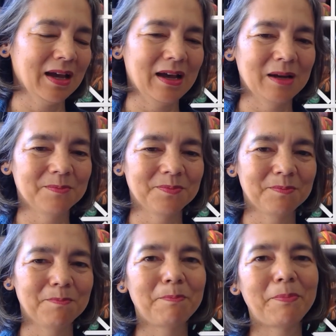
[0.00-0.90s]

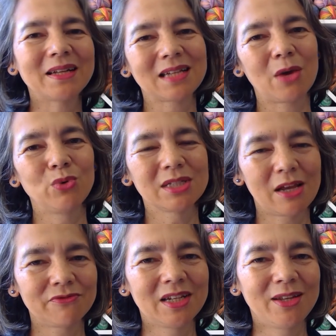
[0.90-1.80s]
But I will
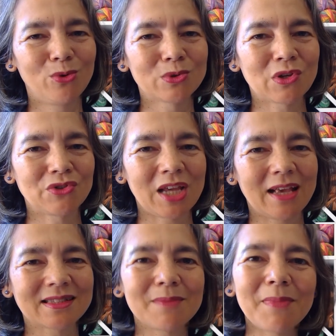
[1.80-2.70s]
definitely also
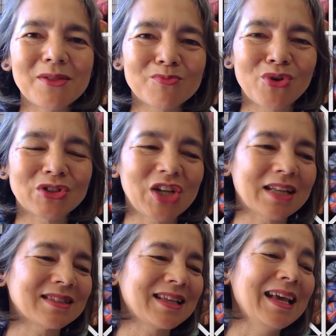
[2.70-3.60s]
take some other
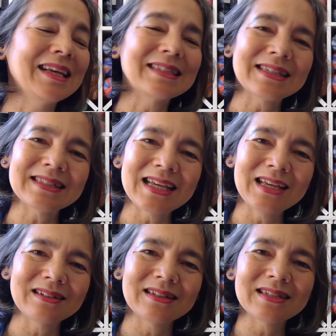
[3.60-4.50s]
projects just
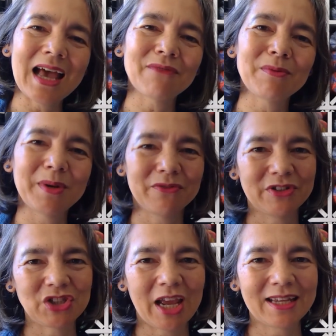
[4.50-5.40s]
to have a bit of a
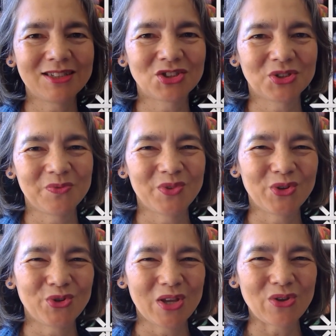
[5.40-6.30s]
change
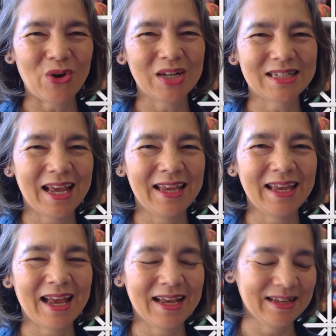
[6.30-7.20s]
during the
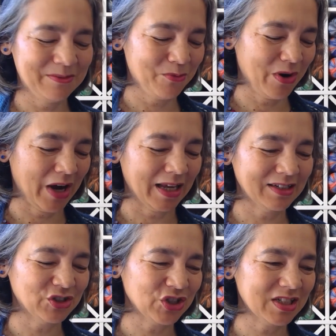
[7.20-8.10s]
holiday, where I
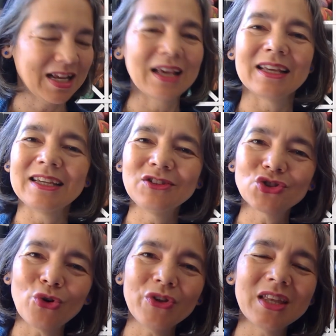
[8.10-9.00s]
can just
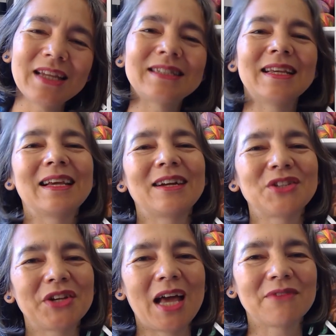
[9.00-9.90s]
enjoy the knitting. I
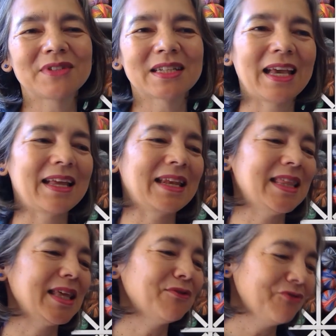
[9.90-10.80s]
don't have to get
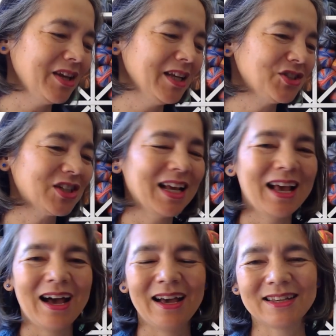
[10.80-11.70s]
anything finished.
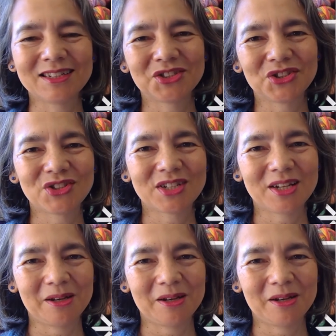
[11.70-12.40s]
I can just